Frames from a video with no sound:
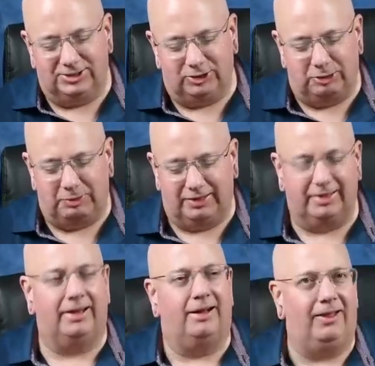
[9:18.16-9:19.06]
Sorry
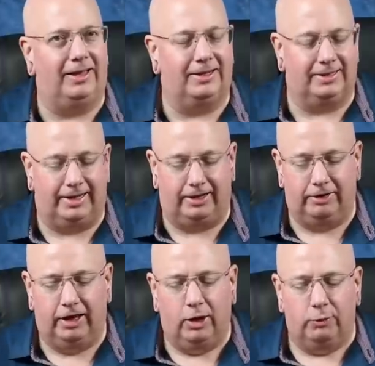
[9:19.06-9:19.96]
about that. I'll edit that
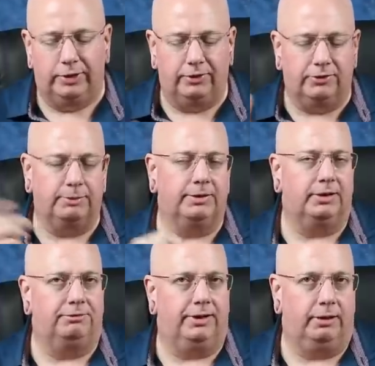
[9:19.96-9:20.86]
out. When he talks about
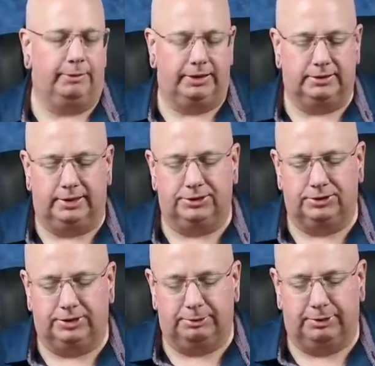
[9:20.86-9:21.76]
the environment, he's
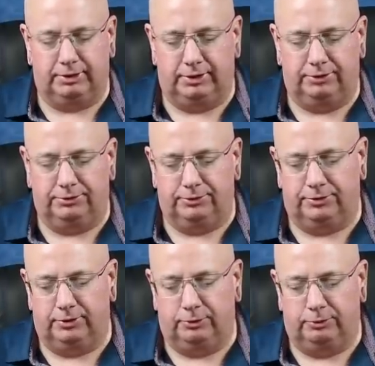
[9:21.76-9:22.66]
actually talking about the ether.
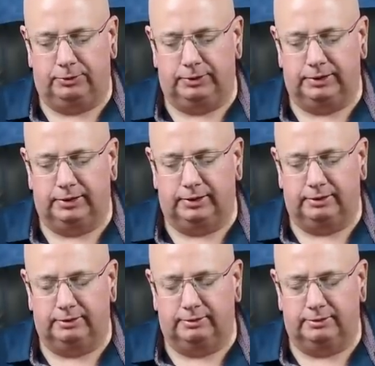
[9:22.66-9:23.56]
So when,
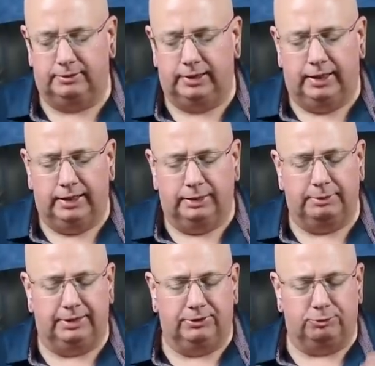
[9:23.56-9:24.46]
uh,
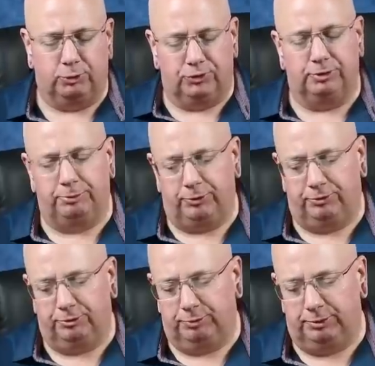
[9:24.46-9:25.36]
to make this more
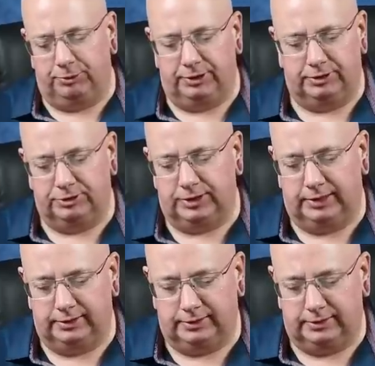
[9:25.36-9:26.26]
simple for people to
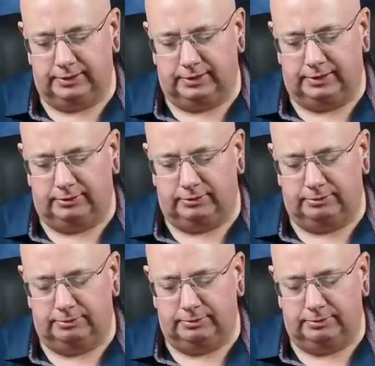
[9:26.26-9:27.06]
understand it, uh,